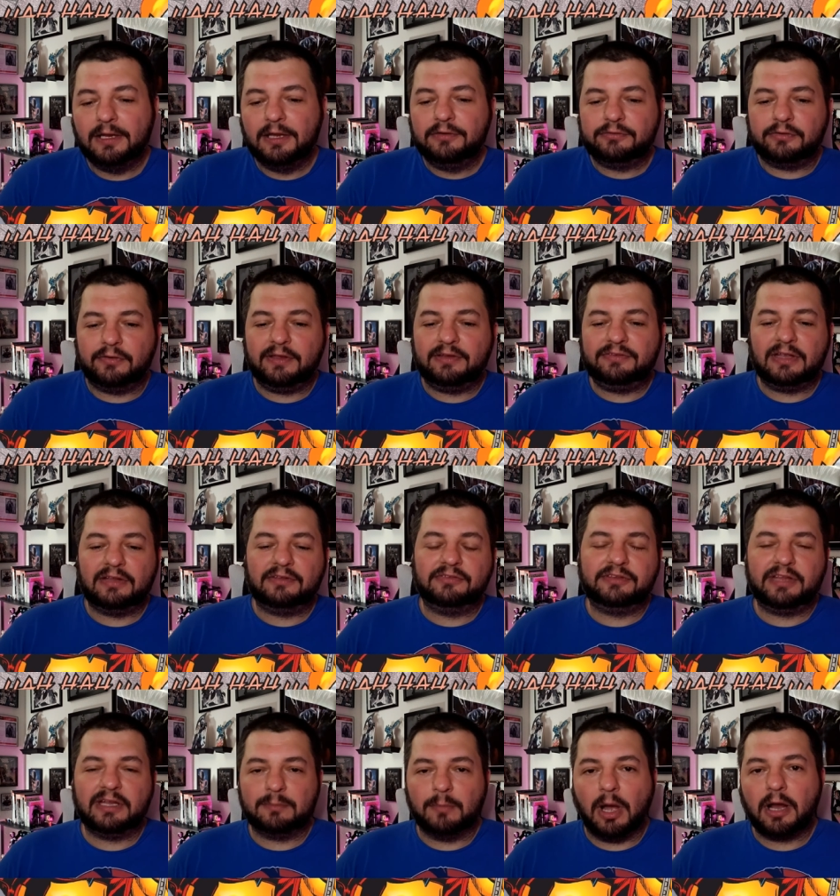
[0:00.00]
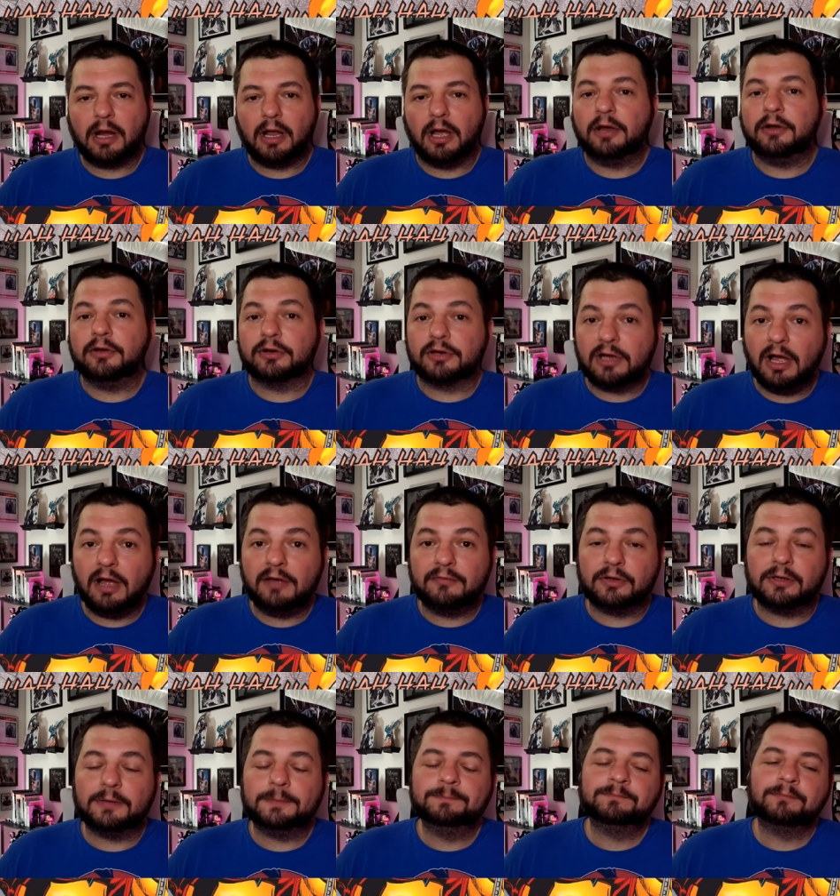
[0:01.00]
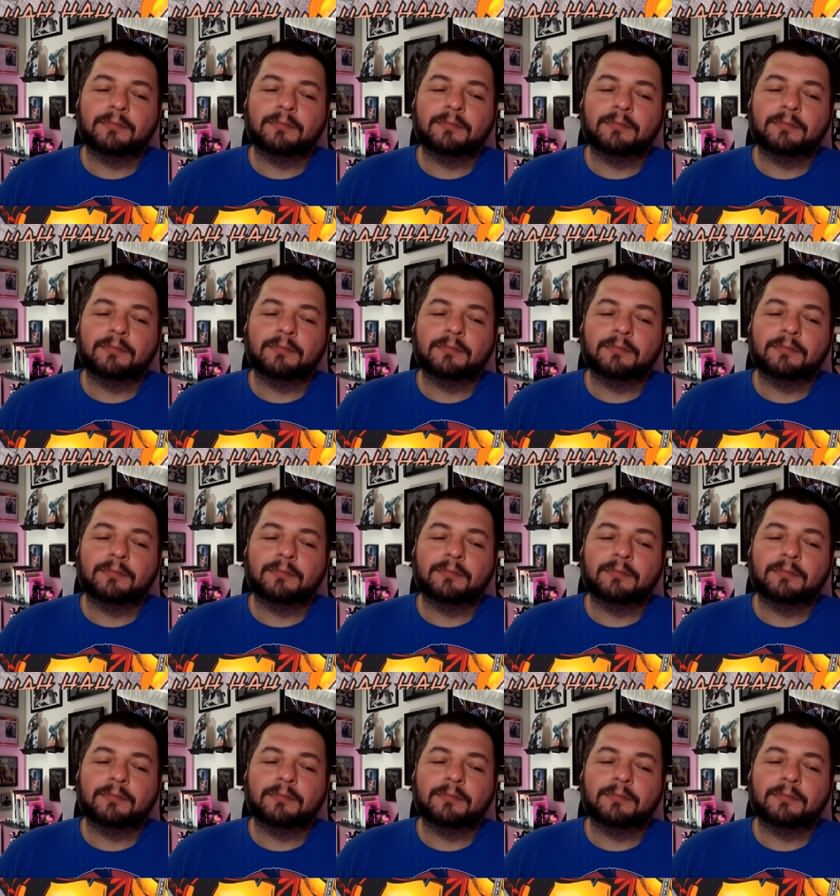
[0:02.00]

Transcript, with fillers: So they sent Stigmata undercover